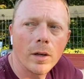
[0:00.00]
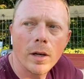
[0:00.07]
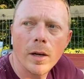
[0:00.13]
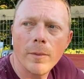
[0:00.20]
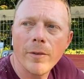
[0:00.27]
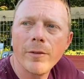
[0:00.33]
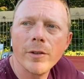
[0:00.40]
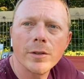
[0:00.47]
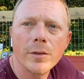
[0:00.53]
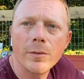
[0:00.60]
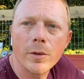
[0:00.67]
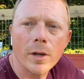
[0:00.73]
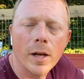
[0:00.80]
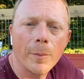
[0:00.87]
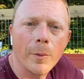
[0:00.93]
I've used it
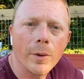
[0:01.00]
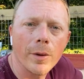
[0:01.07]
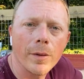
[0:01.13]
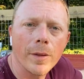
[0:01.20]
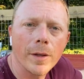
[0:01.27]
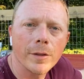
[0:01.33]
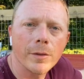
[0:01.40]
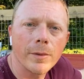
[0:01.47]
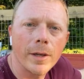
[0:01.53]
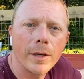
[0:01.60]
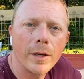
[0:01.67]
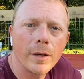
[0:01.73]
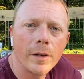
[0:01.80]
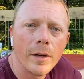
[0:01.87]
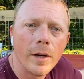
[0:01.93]
for a couple other things around
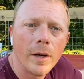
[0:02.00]
here.